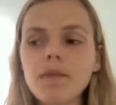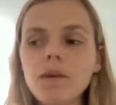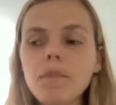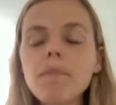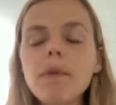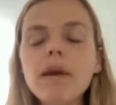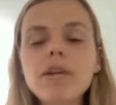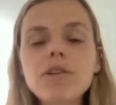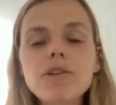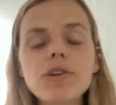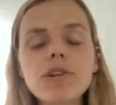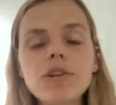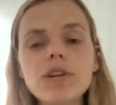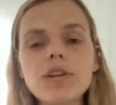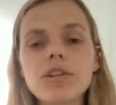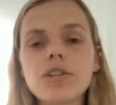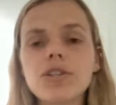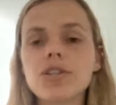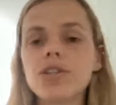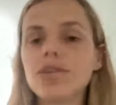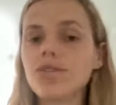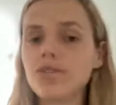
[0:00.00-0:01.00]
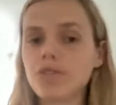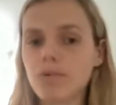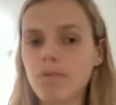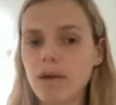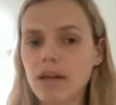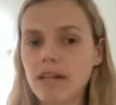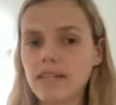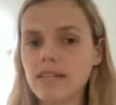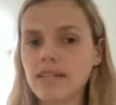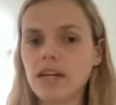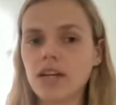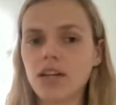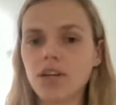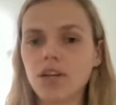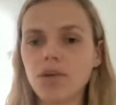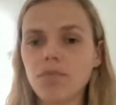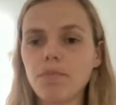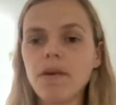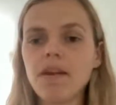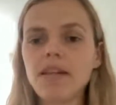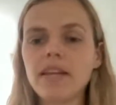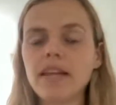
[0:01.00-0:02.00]
make sure that you shift your mindset a little
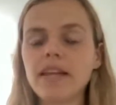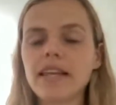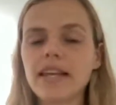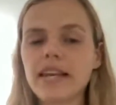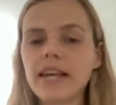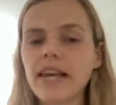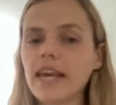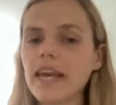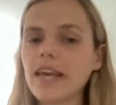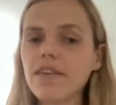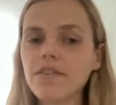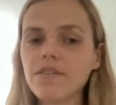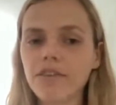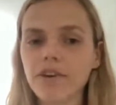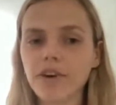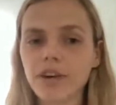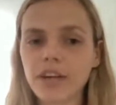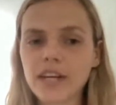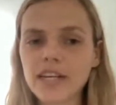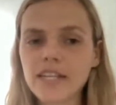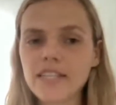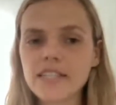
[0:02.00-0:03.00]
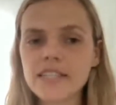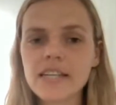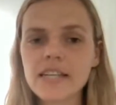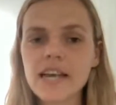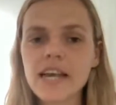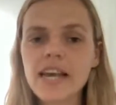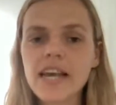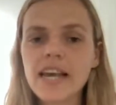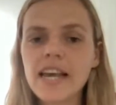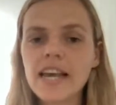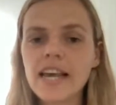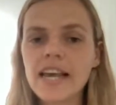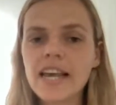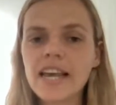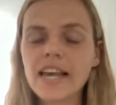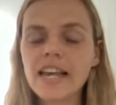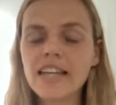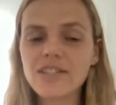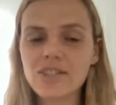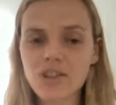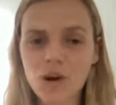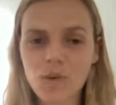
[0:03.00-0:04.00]
bit, that the key focus
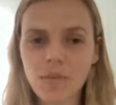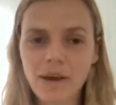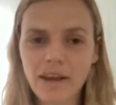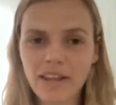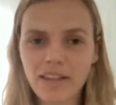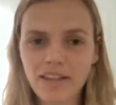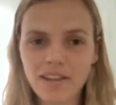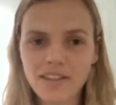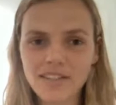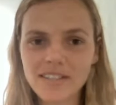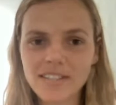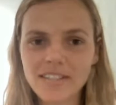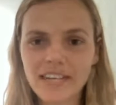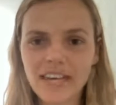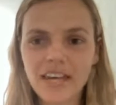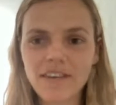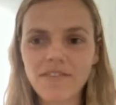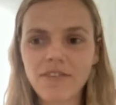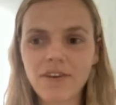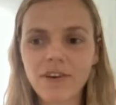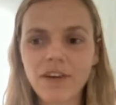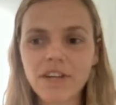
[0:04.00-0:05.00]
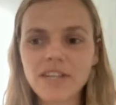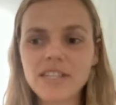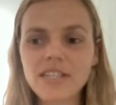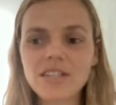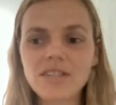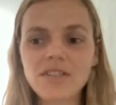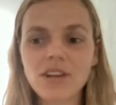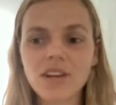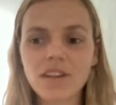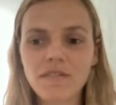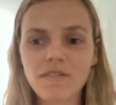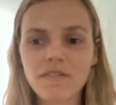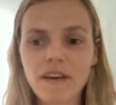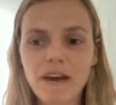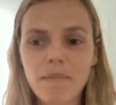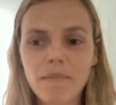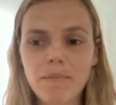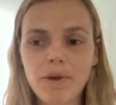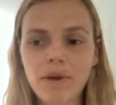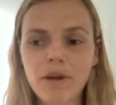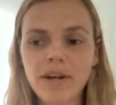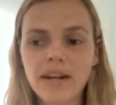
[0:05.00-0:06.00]
is not weight loss. The key focus is not the
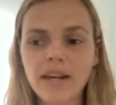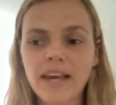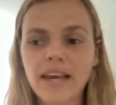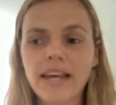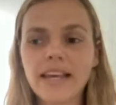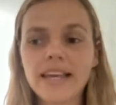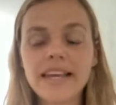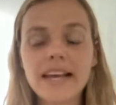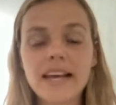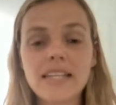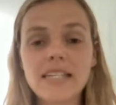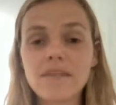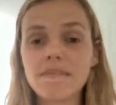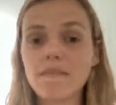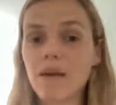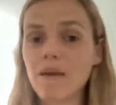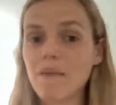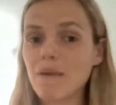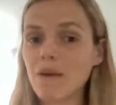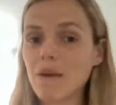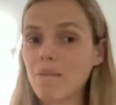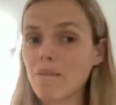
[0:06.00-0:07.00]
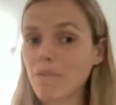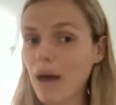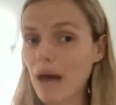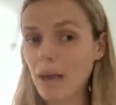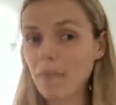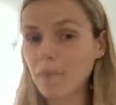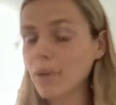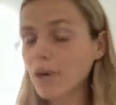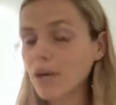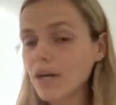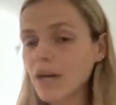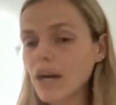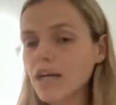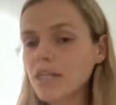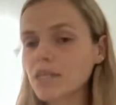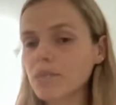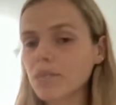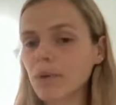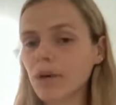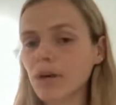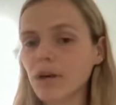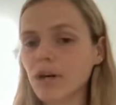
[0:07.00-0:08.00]
fat burning. Yes, it may be a
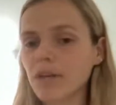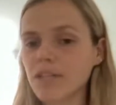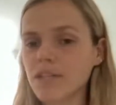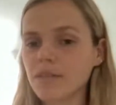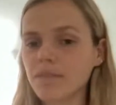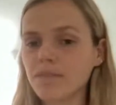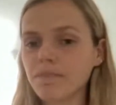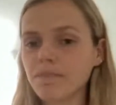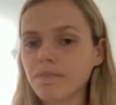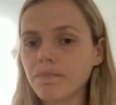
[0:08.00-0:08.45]
byproduct because